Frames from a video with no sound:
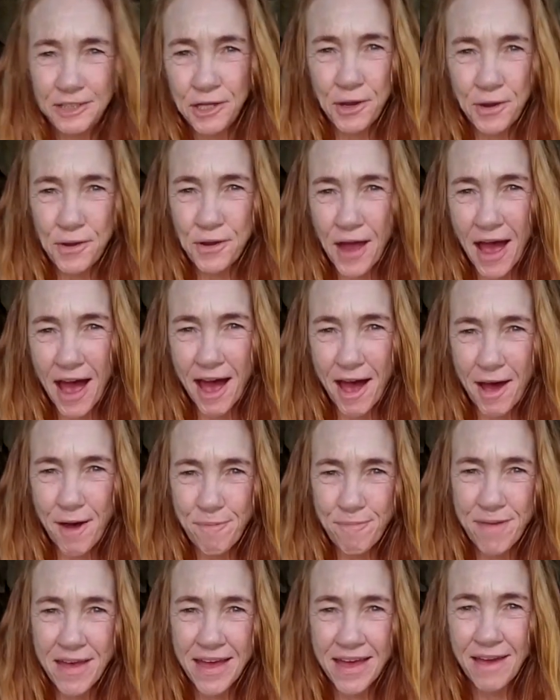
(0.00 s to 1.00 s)
to
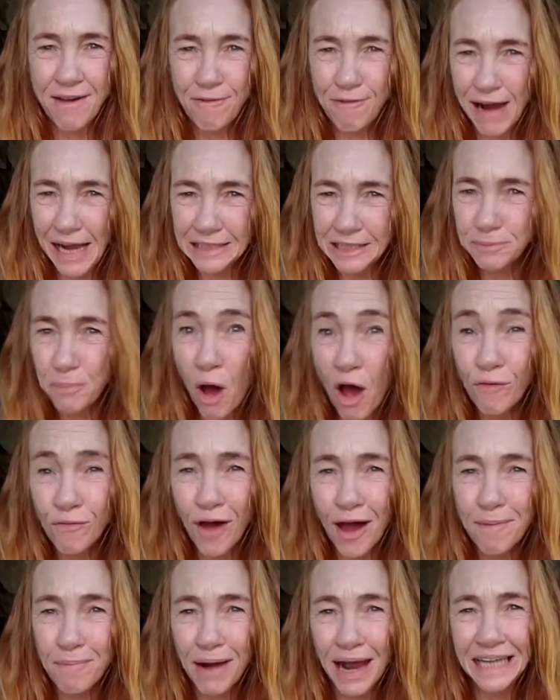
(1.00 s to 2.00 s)
um, raise my
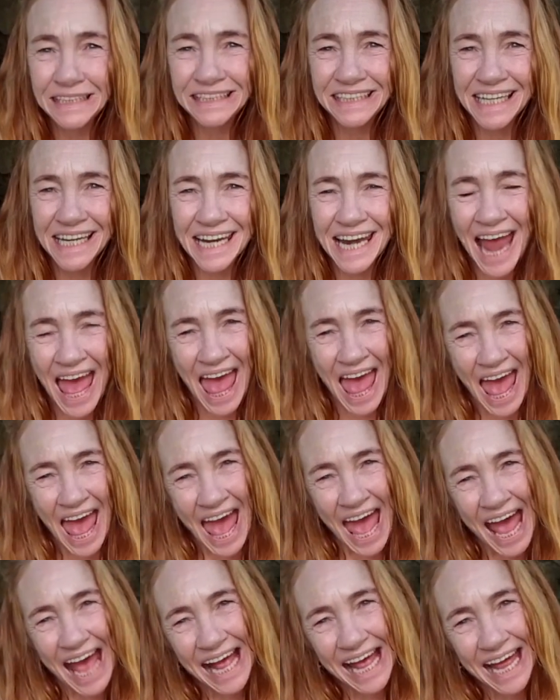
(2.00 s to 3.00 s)
vibration,
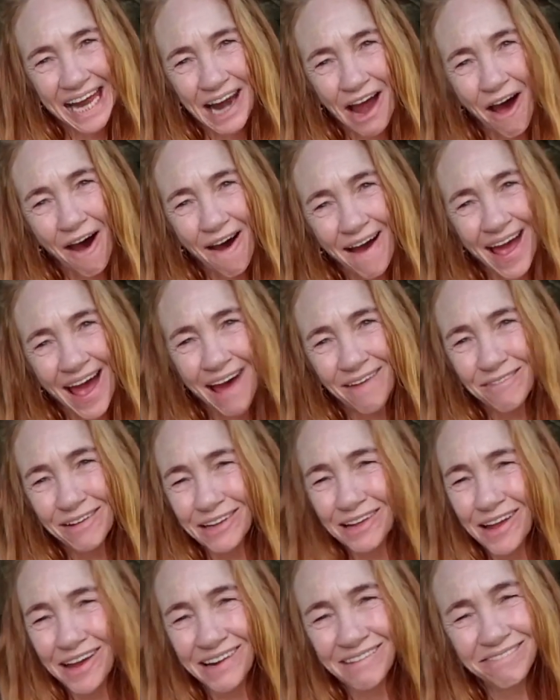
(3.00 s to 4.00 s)
and I have
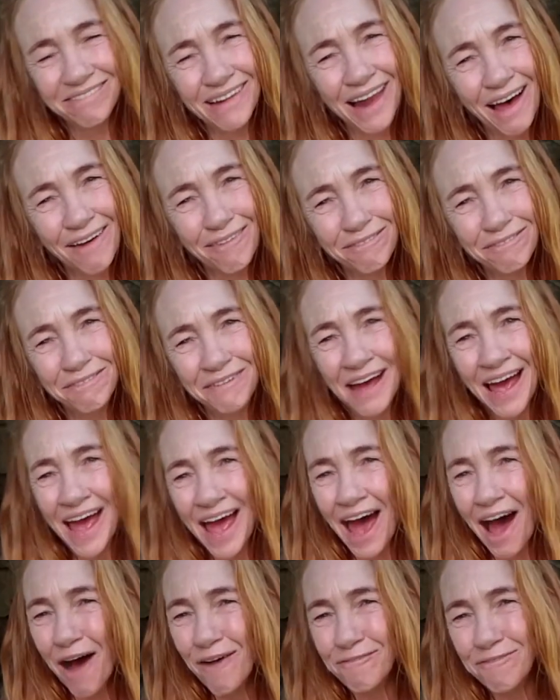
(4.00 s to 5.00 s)
a lot of love.
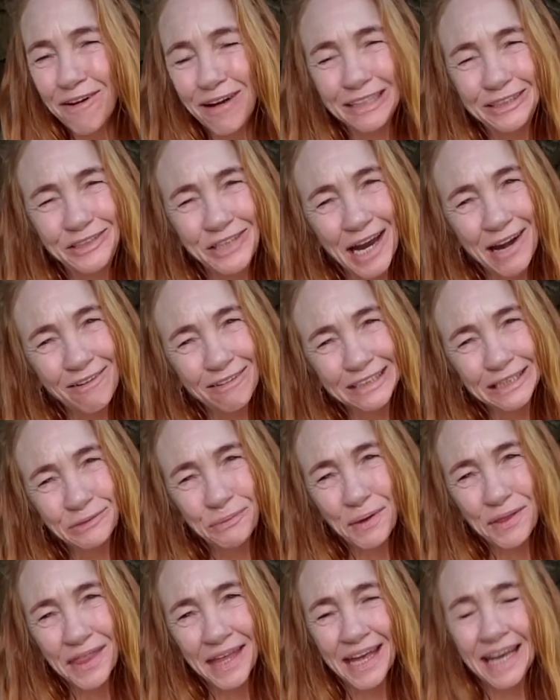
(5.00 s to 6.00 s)
I'm very
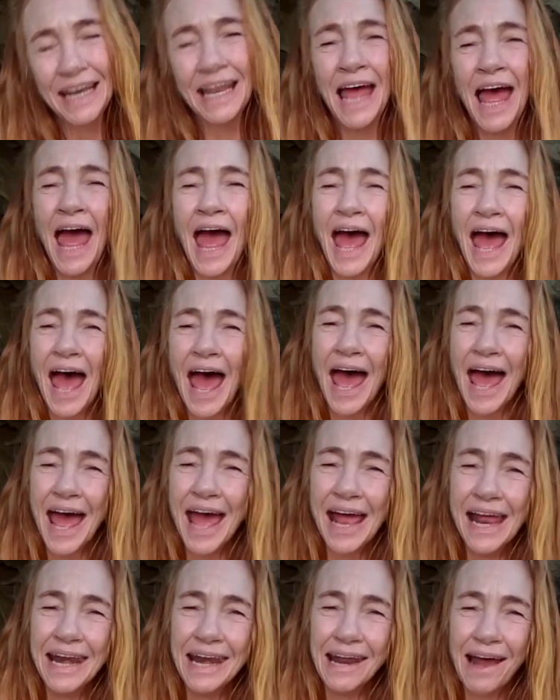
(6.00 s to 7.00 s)
generous with it,
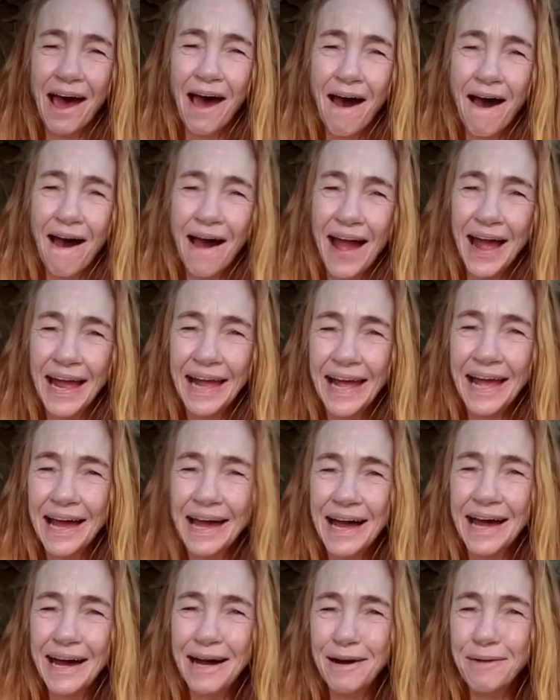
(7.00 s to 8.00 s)
and I
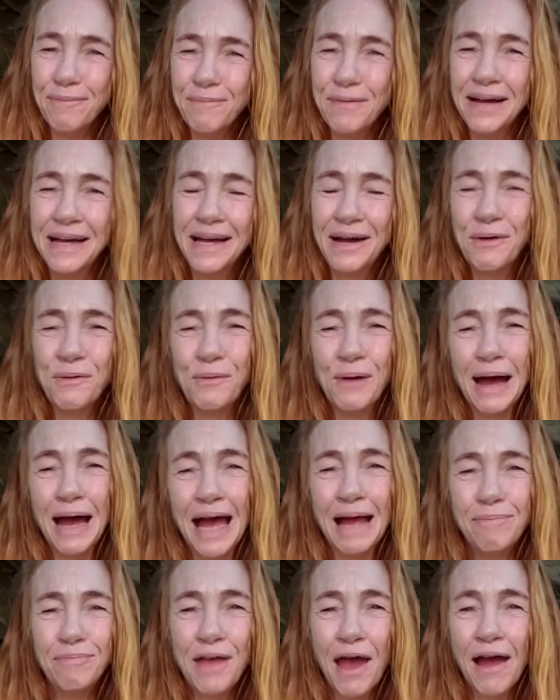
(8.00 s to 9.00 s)
um,
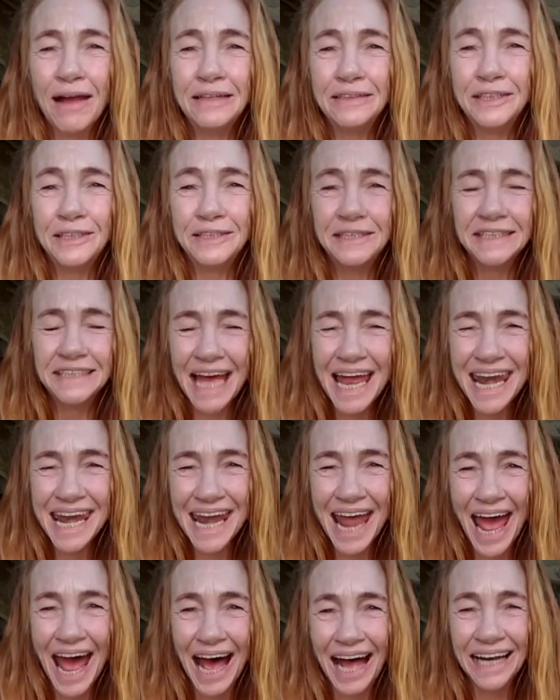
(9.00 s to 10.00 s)
am going to
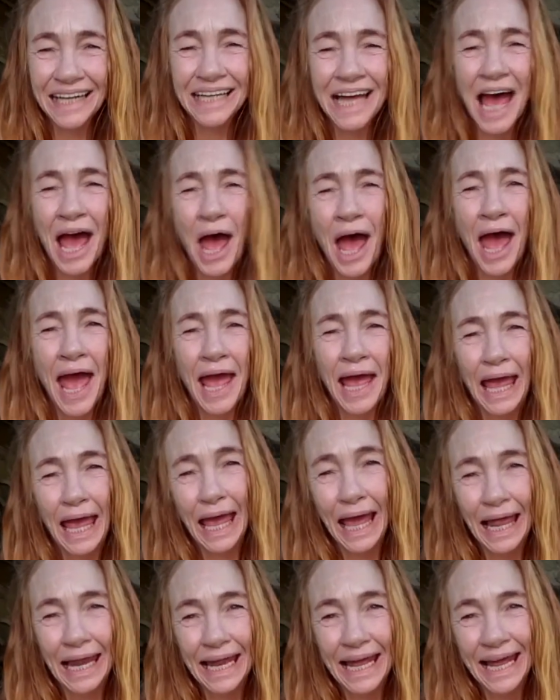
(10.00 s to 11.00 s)
send out
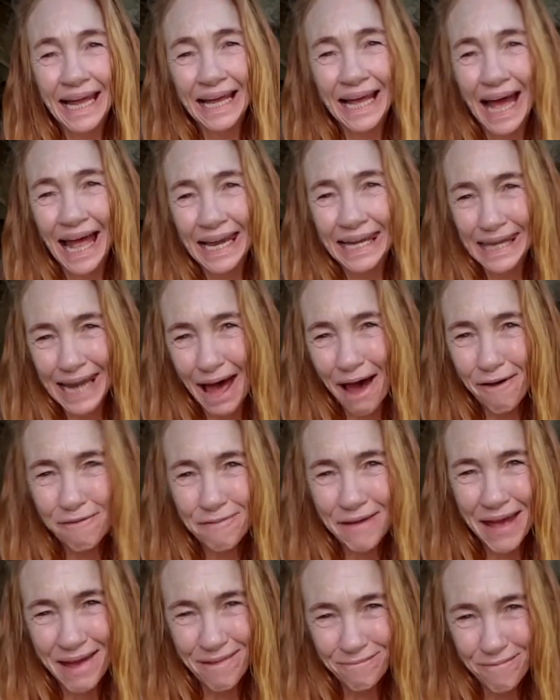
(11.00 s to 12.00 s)
healing,
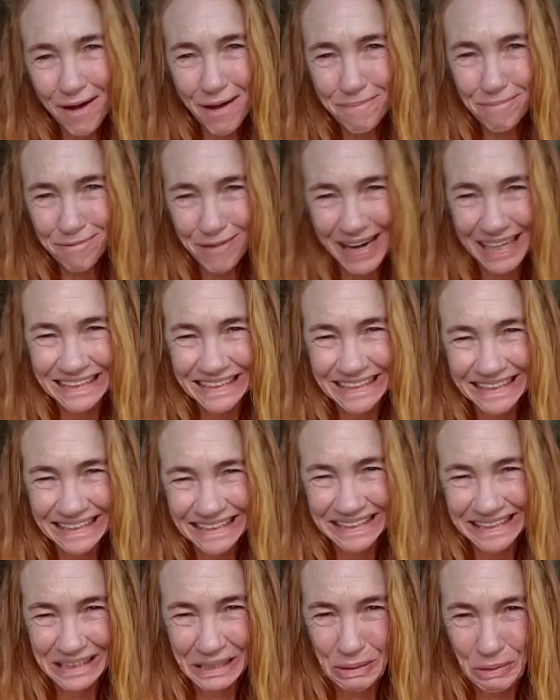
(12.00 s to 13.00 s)
love, and
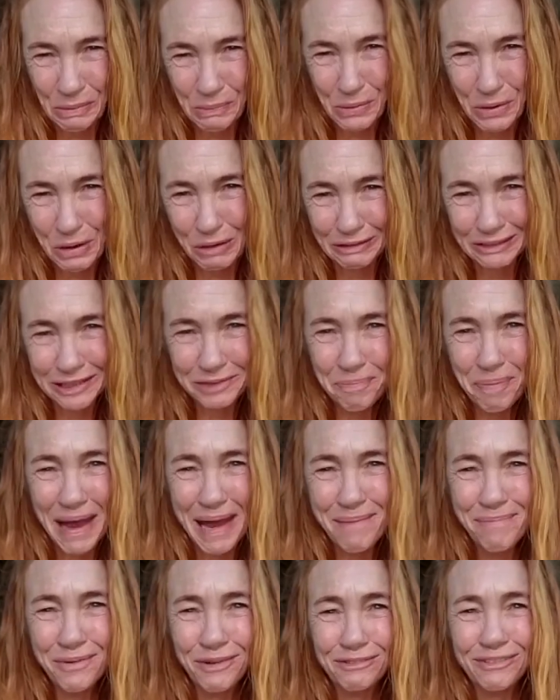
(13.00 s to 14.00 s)
vibrations to the world's
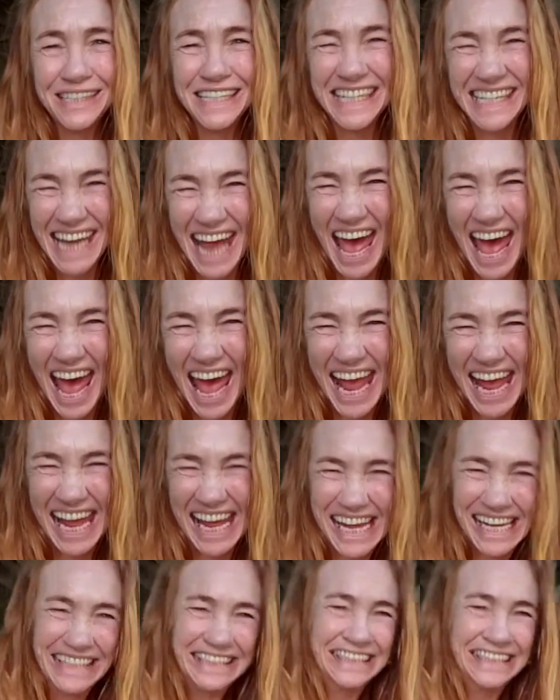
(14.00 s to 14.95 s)
people today.